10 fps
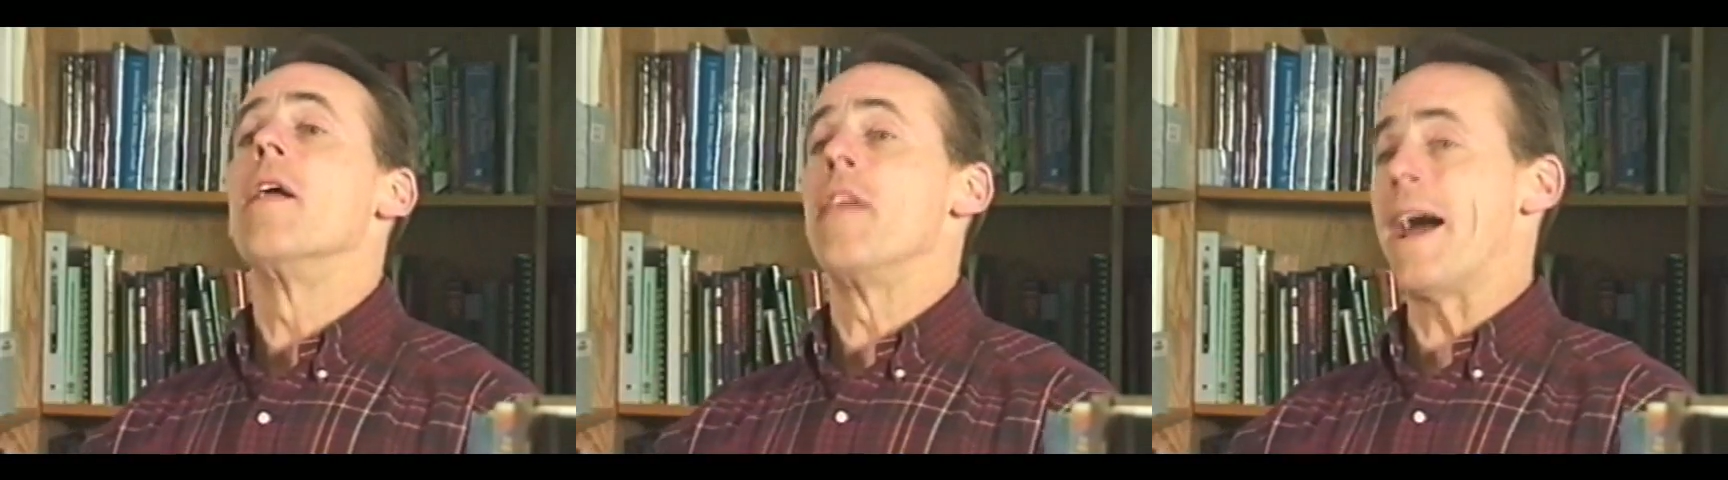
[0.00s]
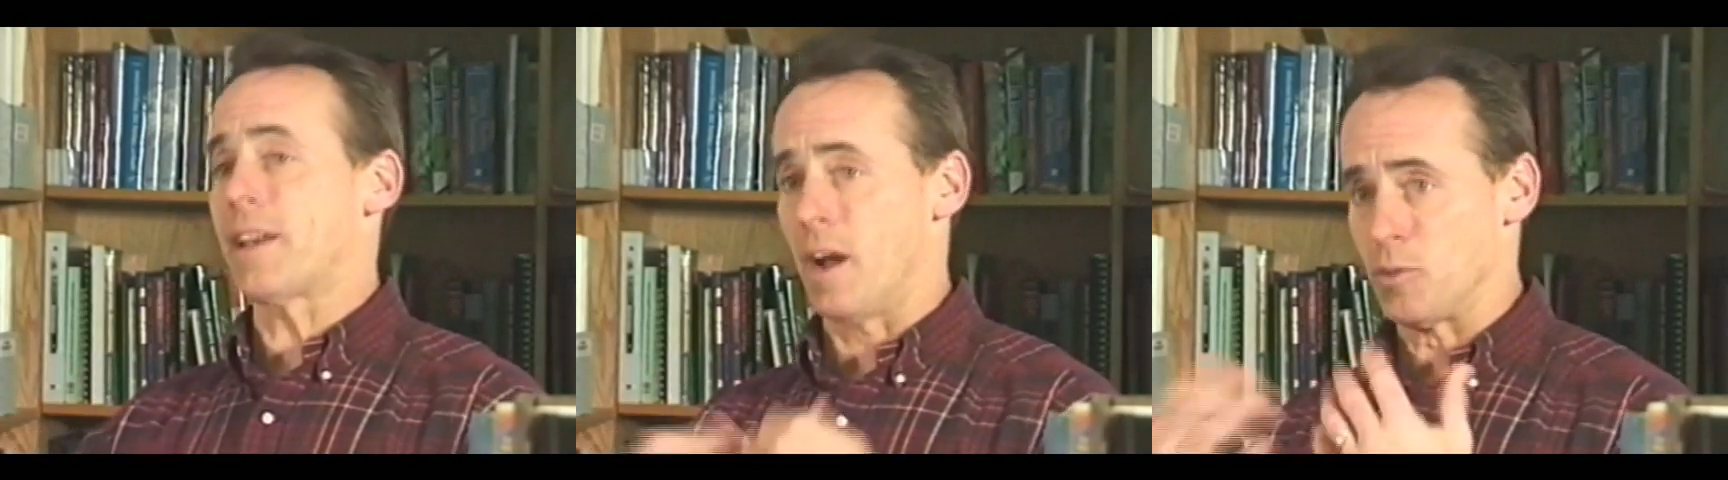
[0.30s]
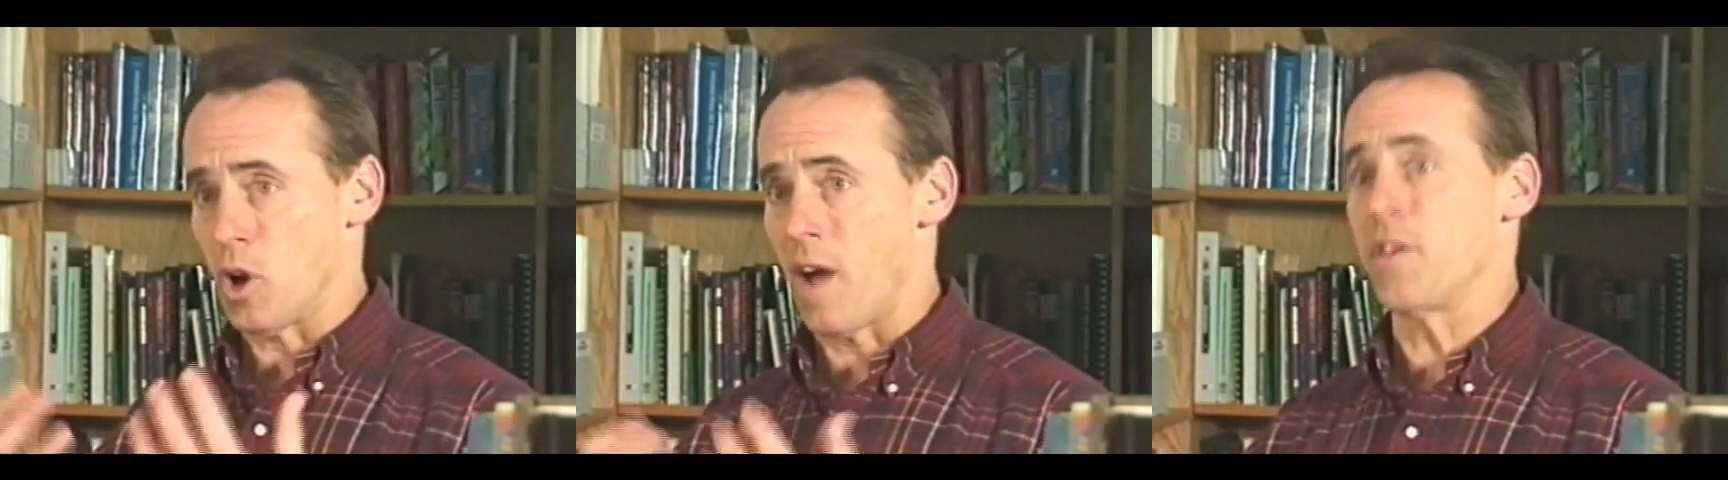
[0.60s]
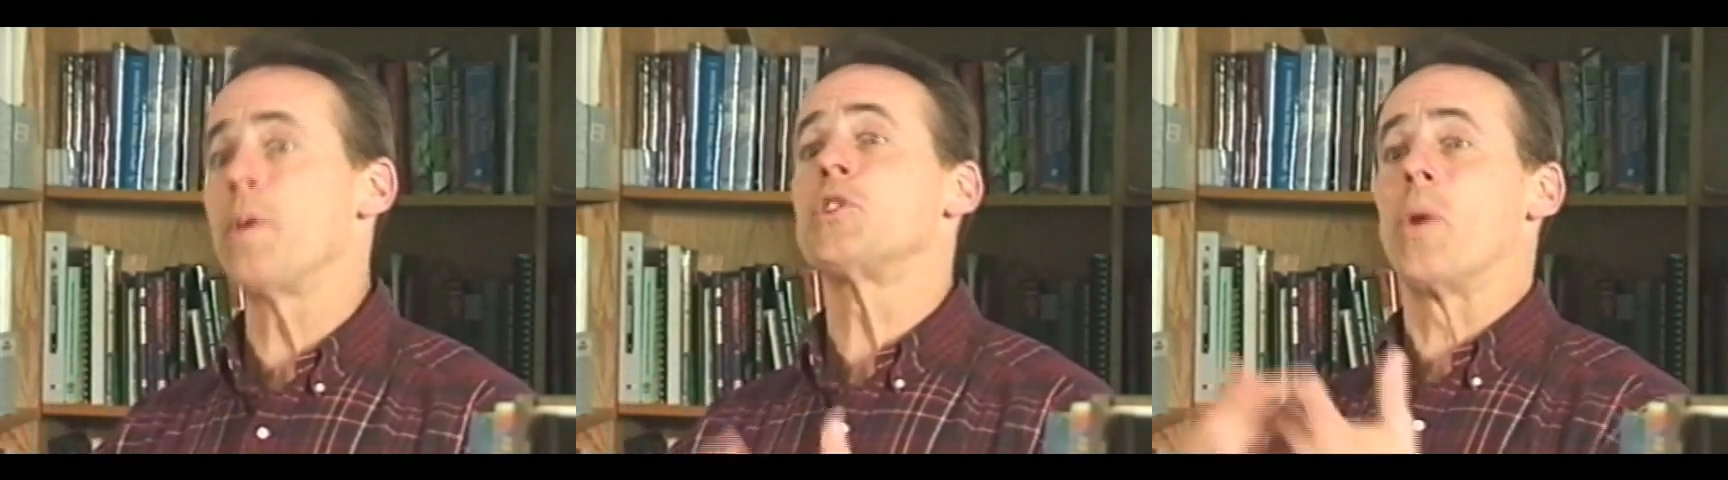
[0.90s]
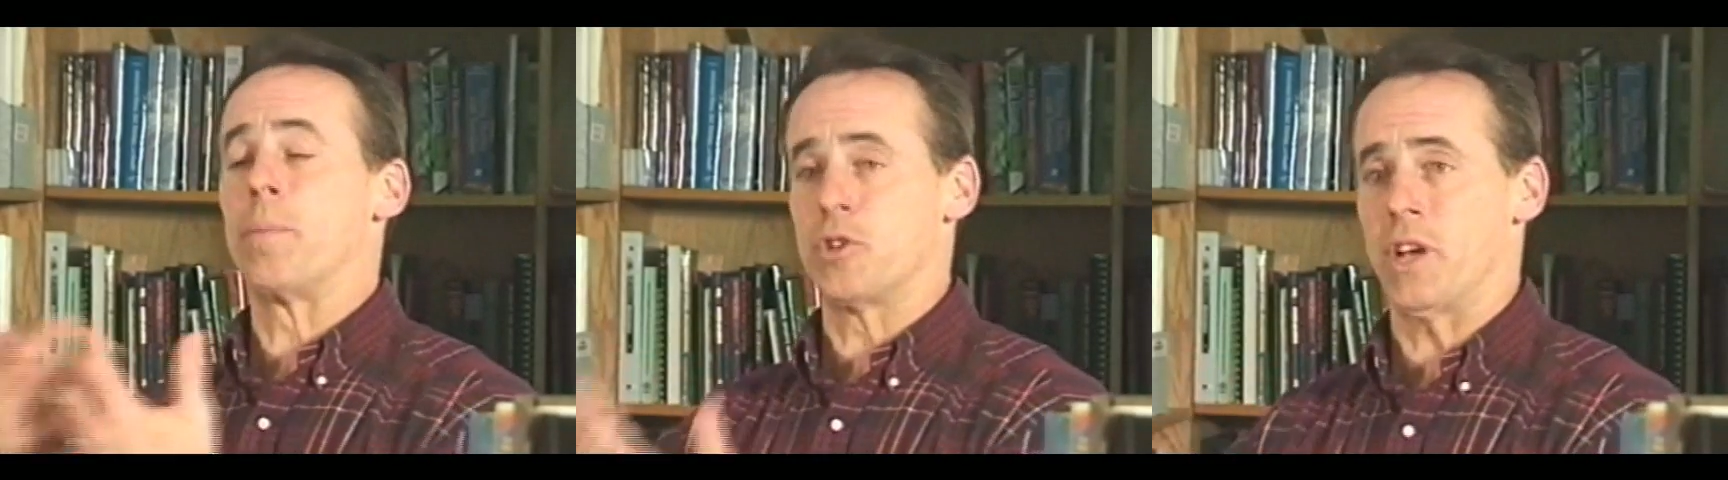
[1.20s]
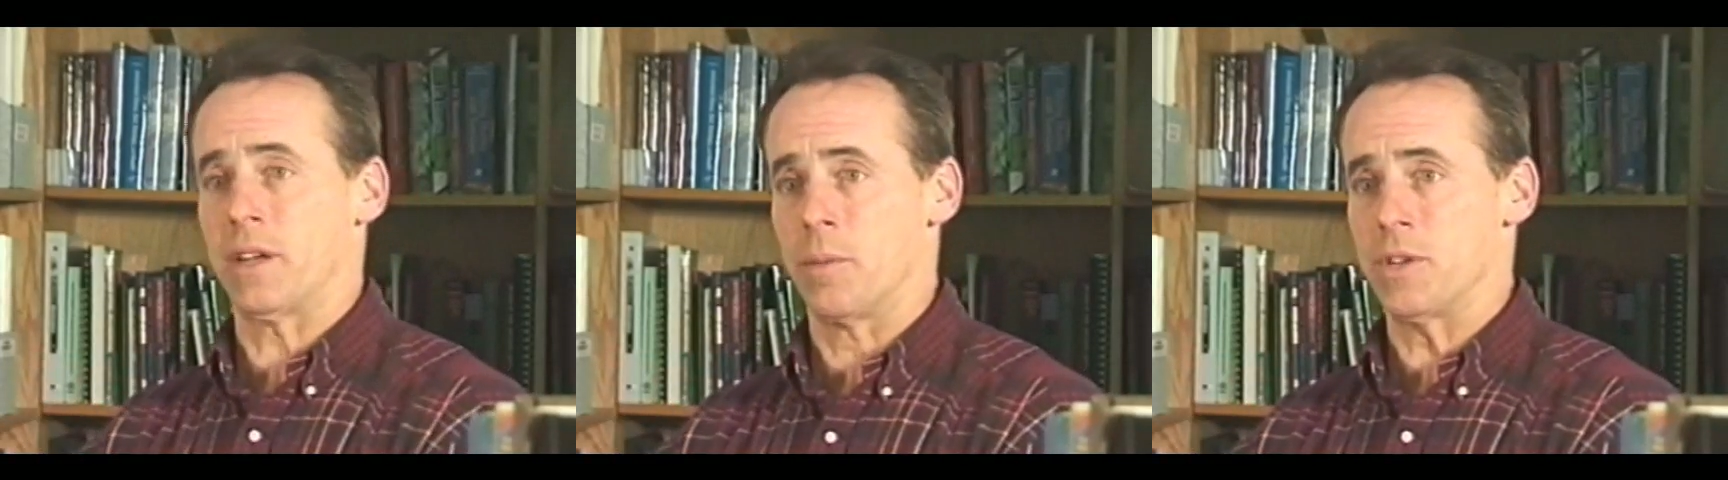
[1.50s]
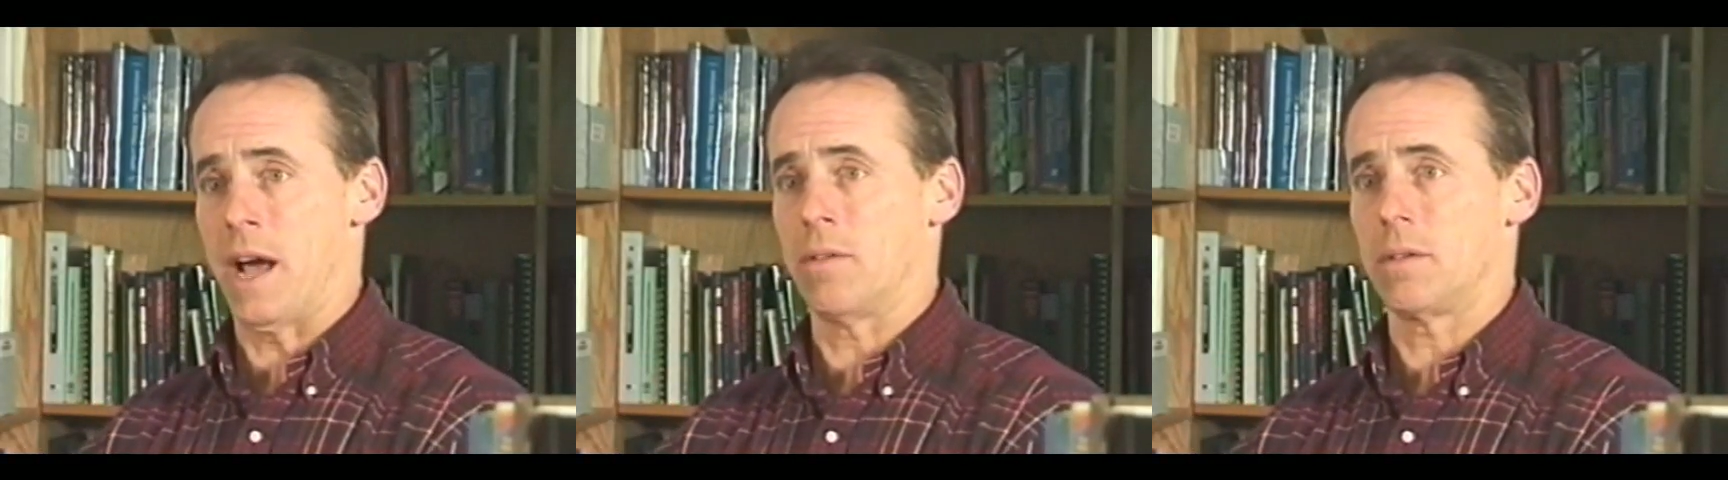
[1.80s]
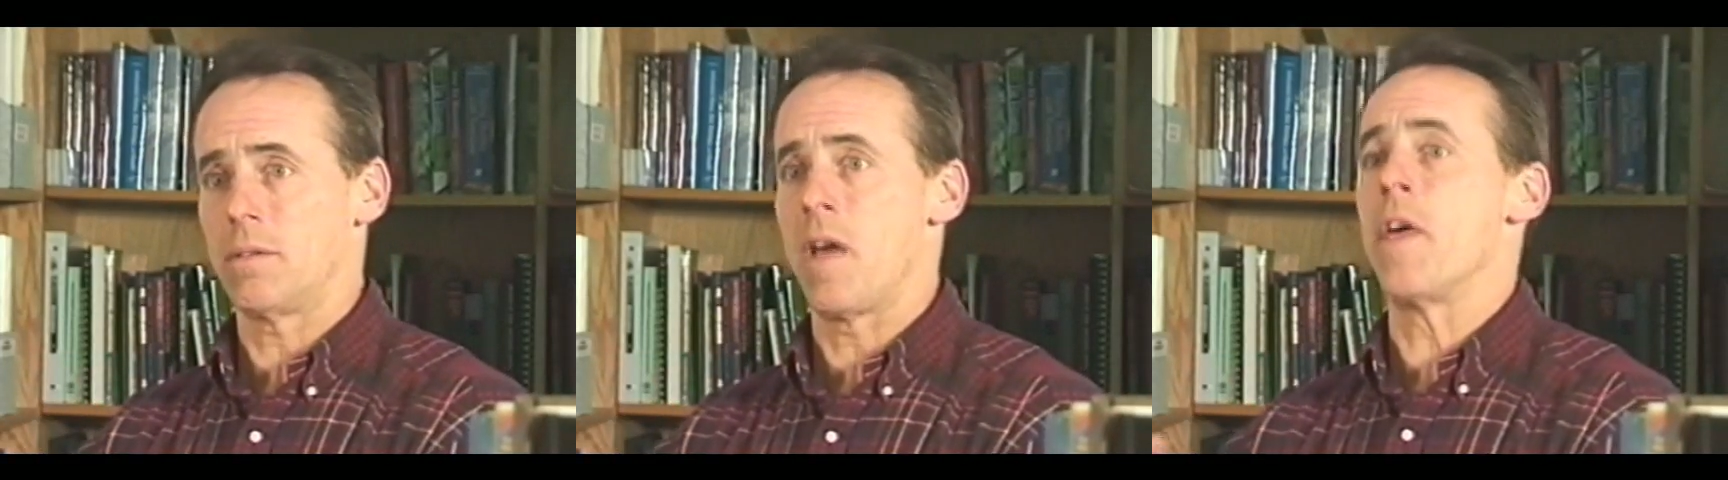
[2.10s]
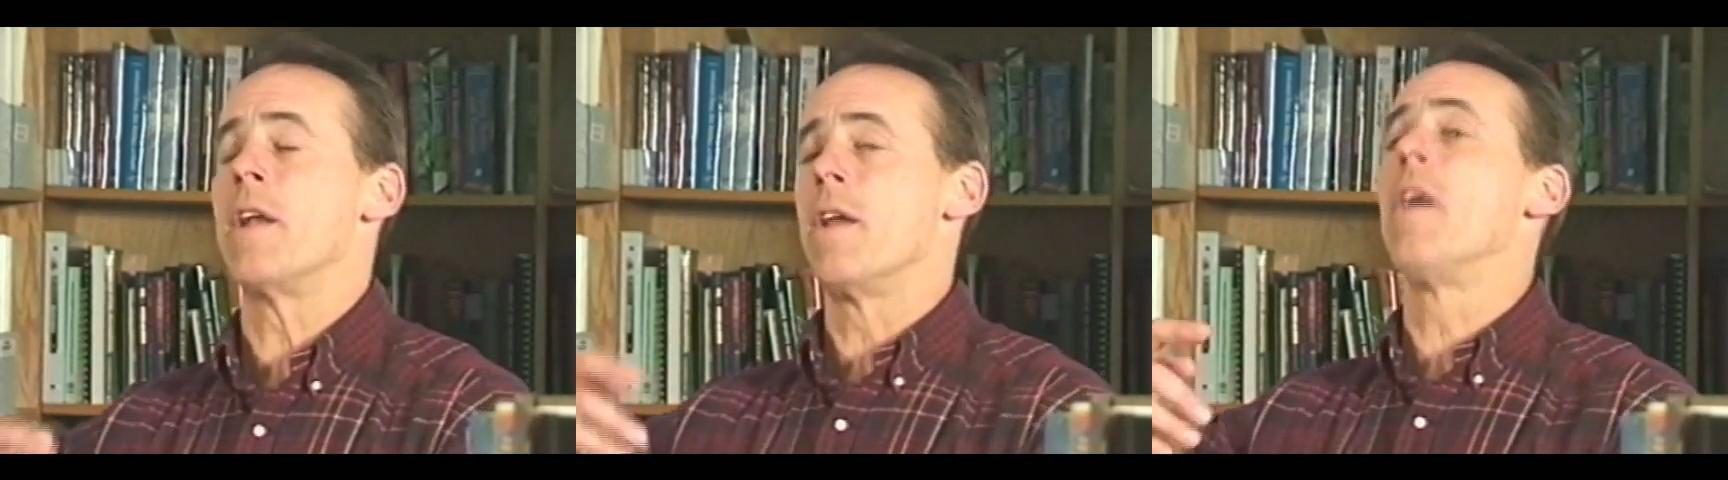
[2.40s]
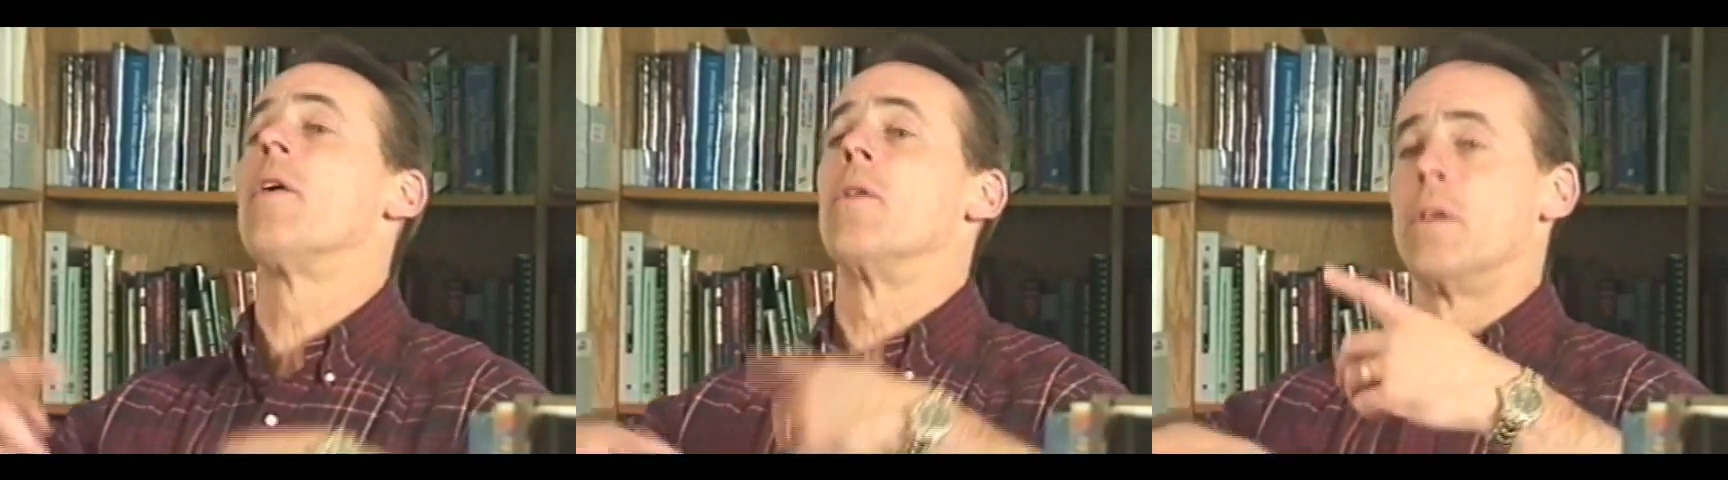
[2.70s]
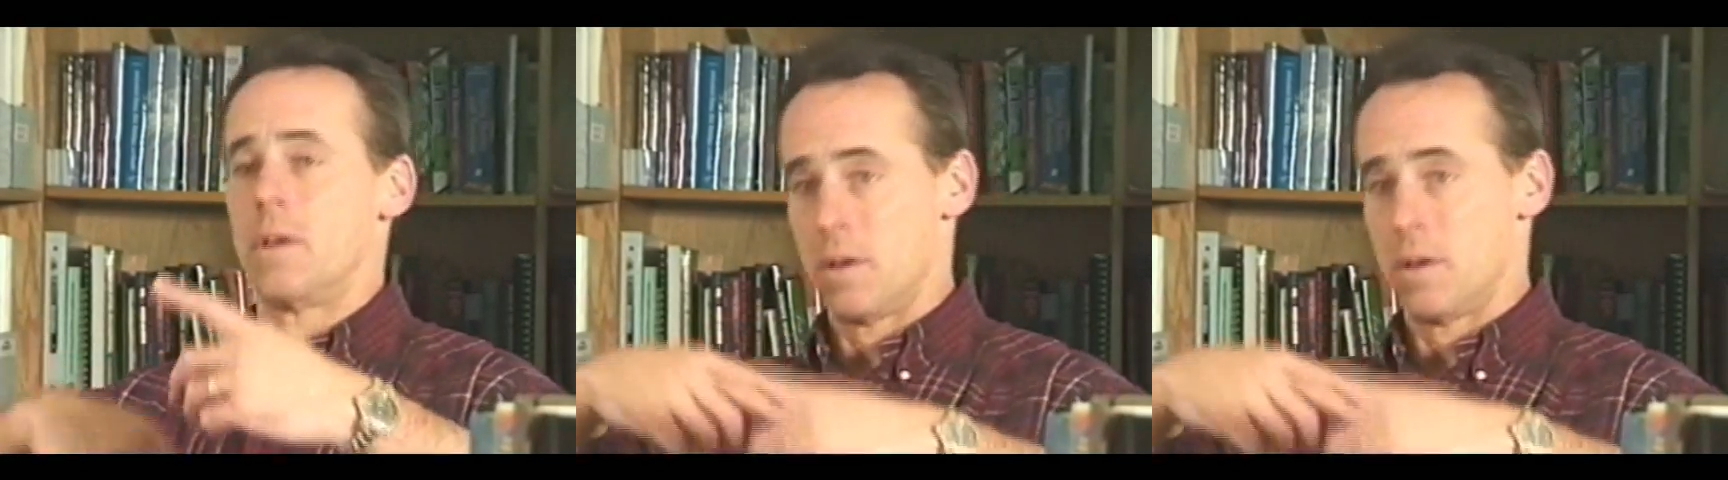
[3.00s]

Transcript: That comes off, another 20% comes out, and then another